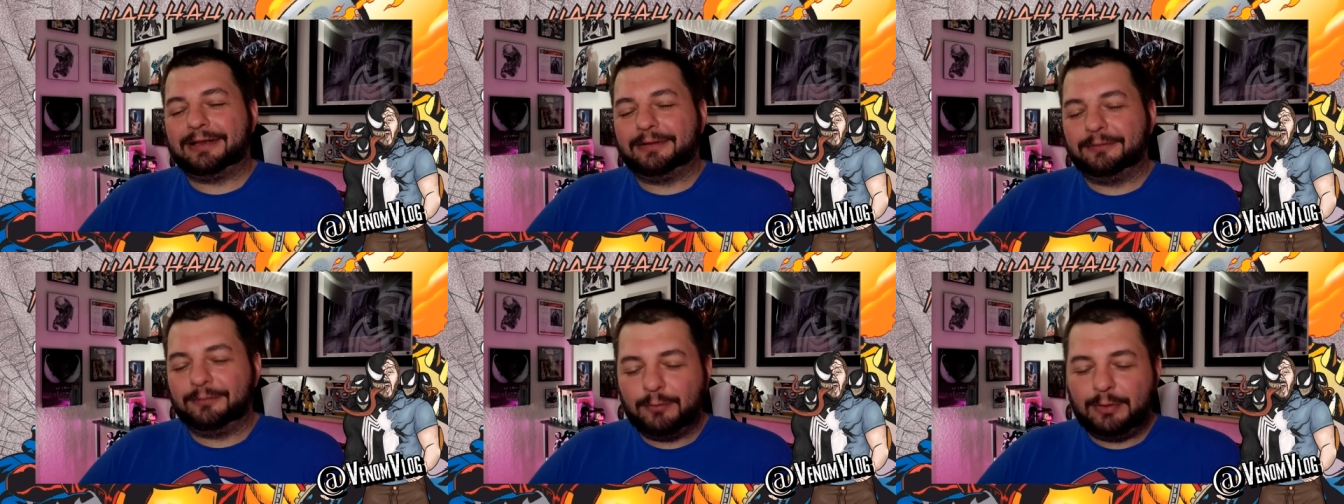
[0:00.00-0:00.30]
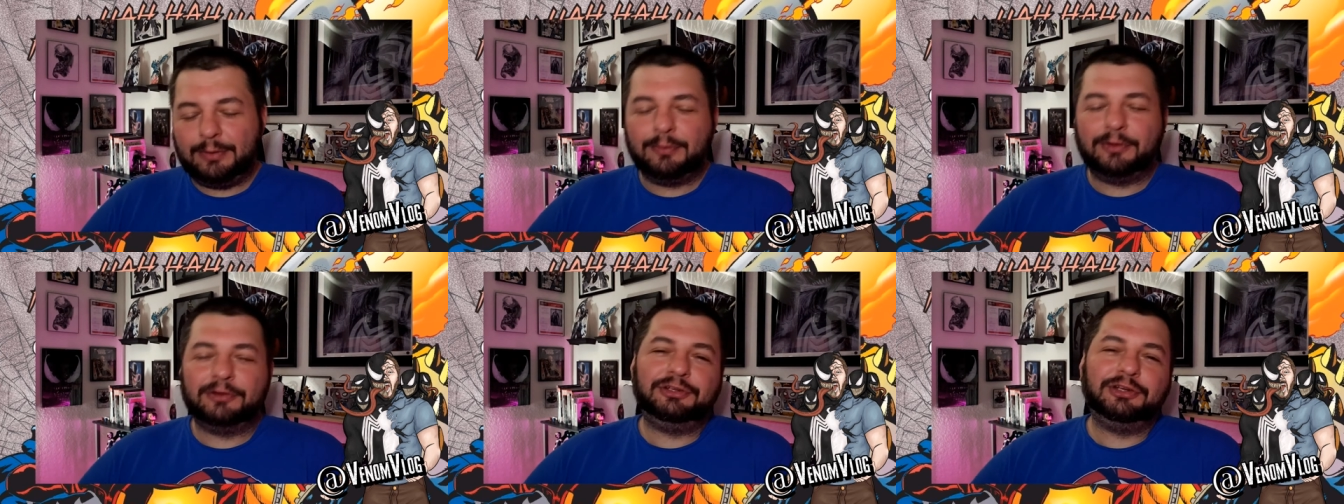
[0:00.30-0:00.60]
we
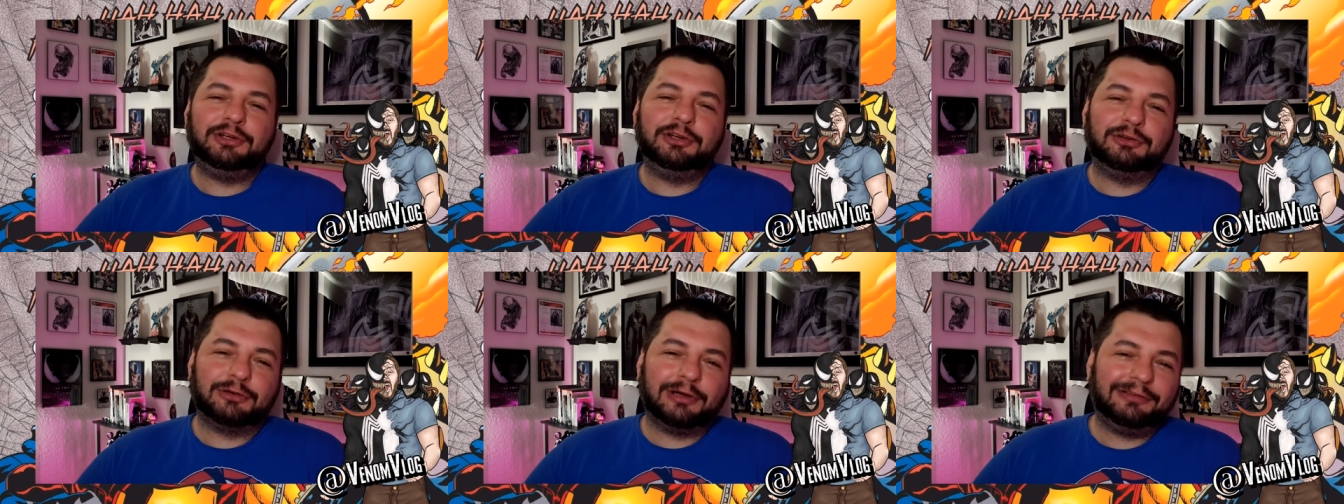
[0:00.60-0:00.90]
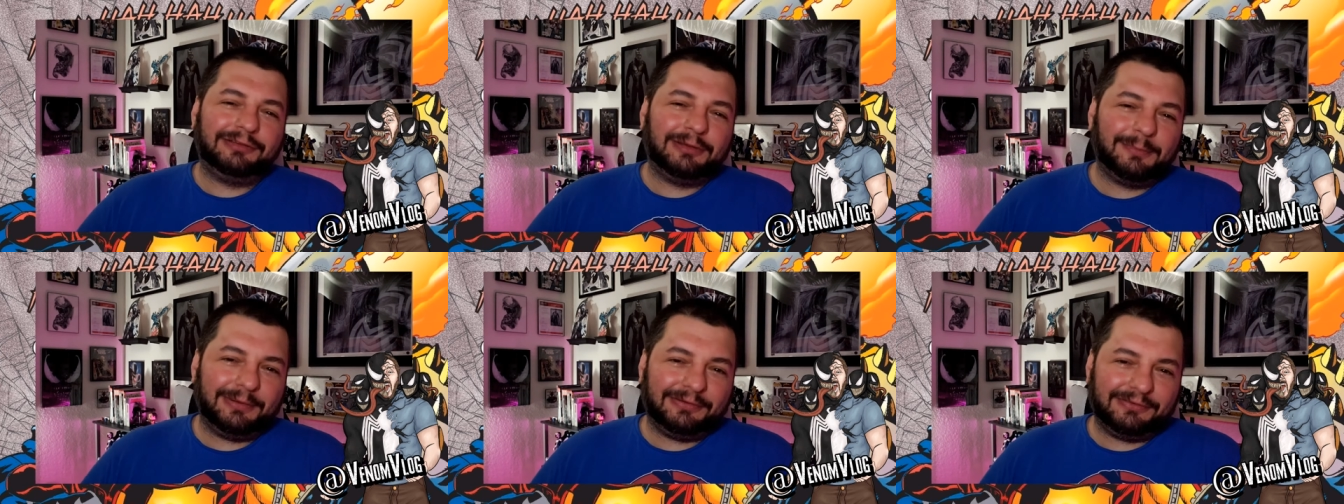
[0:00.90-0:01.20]
want you to
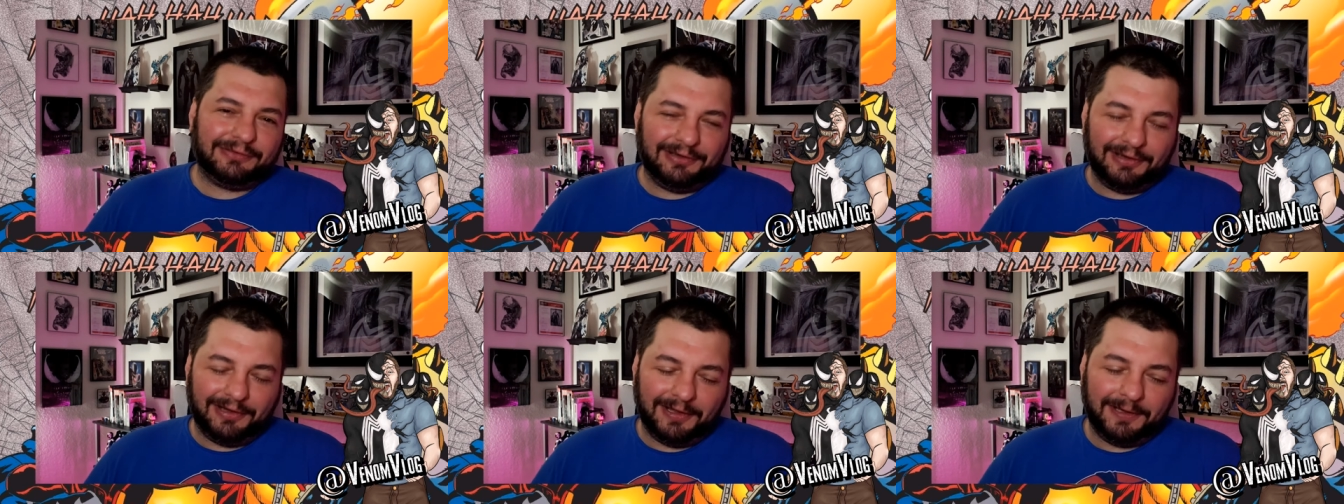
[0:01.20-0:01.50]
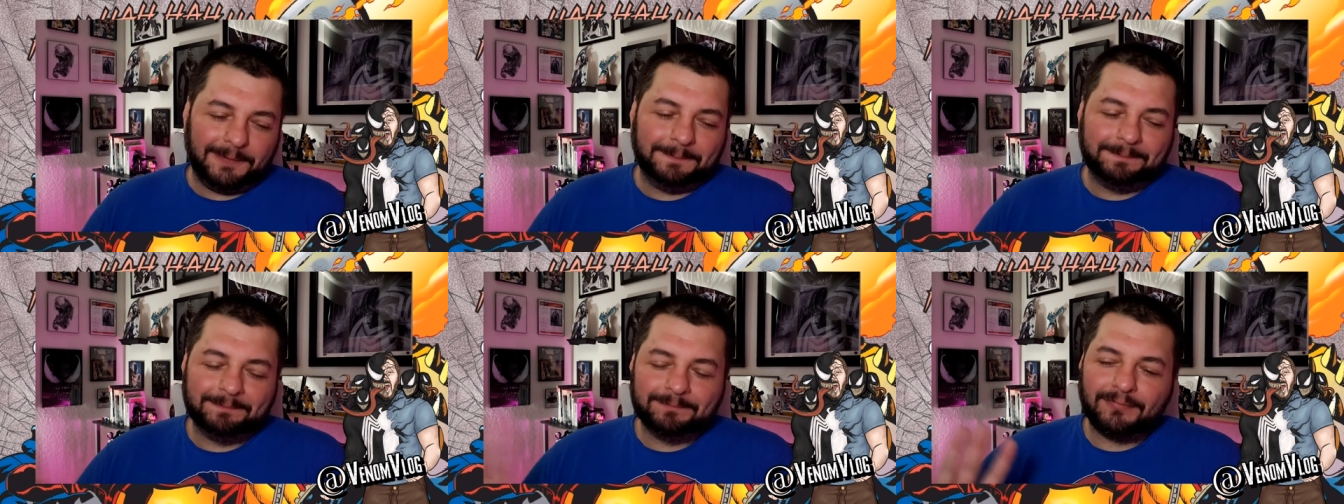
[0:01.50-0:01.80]
dress up as a
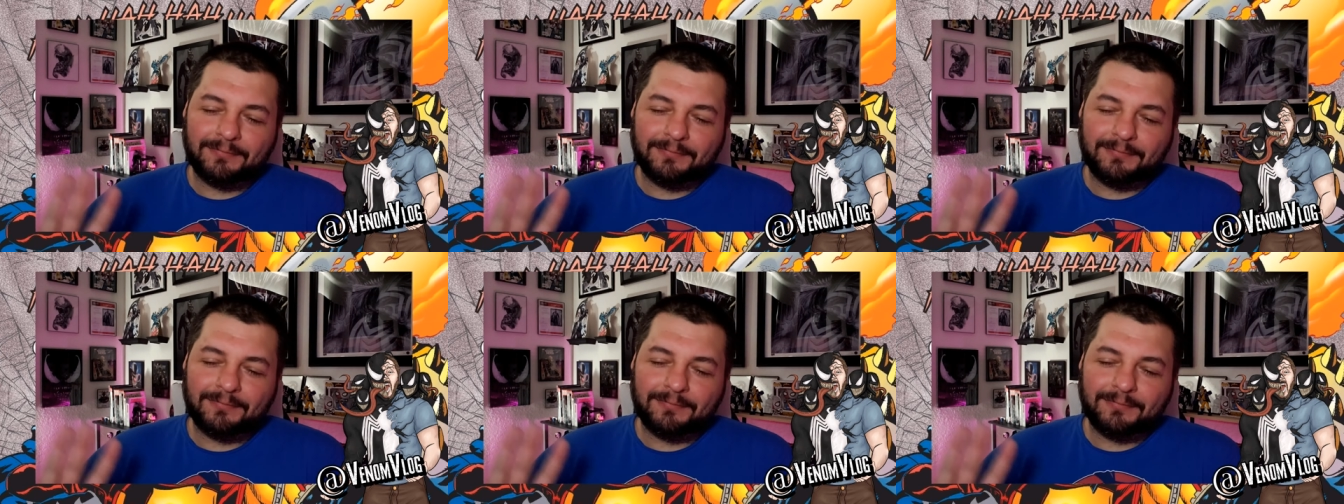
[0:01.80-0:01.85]
nun